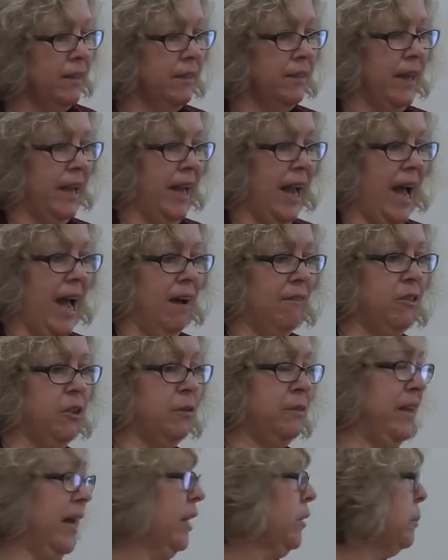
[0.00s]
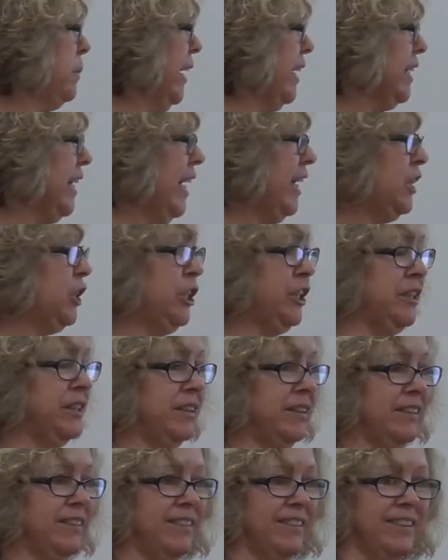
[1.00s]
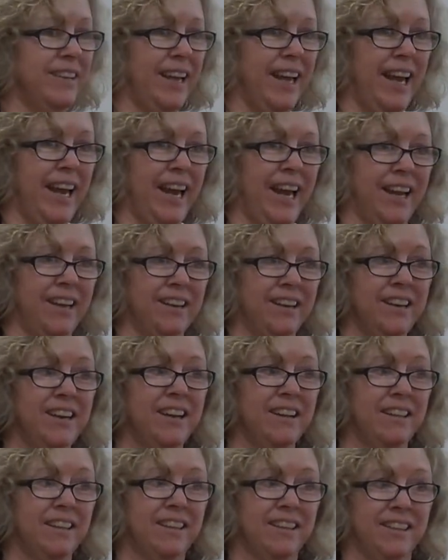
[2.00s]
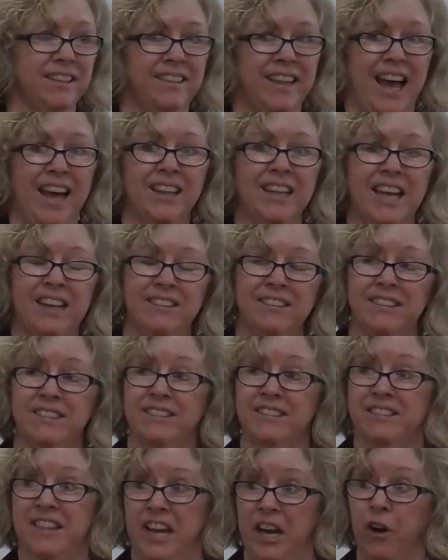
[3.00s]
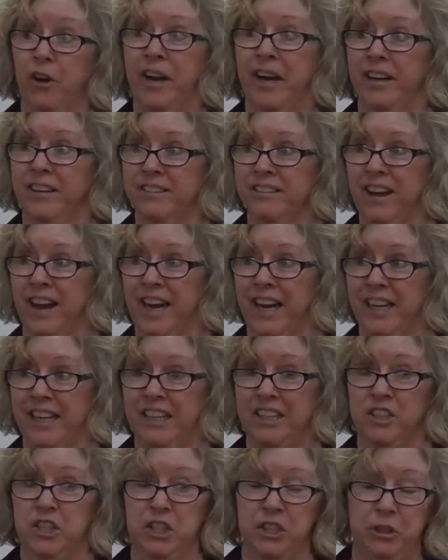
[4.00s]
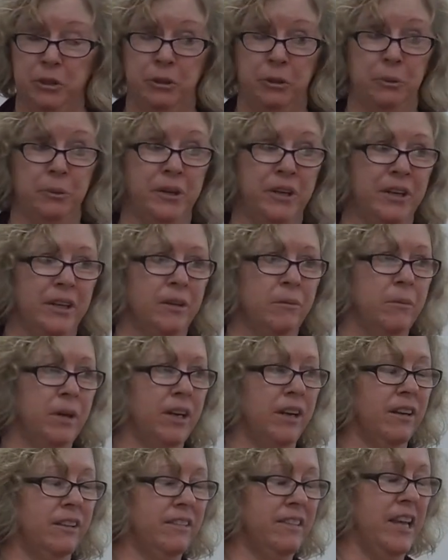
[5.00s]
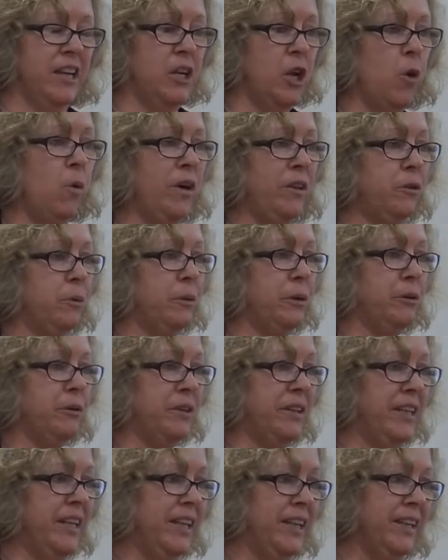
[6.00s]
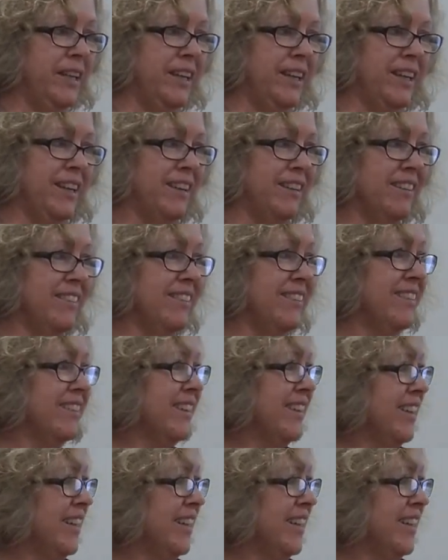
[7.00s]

They have those expectations, and that lessens their anxiety too, because they know what the routine is.